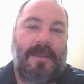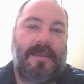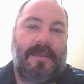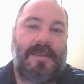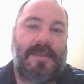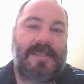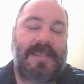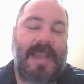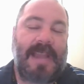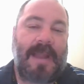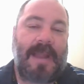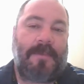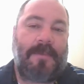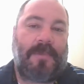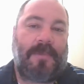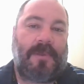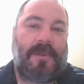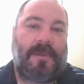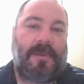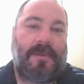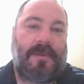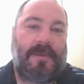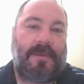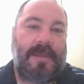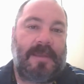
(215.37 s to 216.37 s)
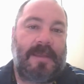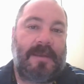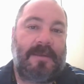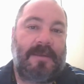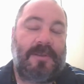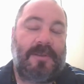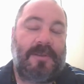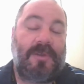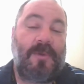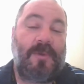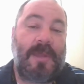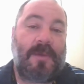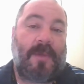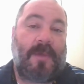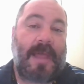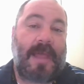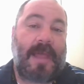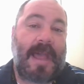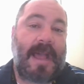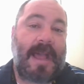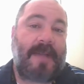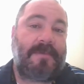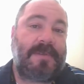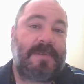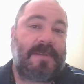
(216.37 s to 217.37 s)
sample in 2 equal
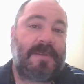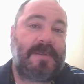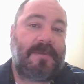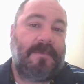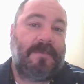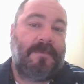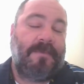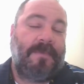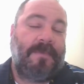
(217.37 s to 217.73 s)
halves.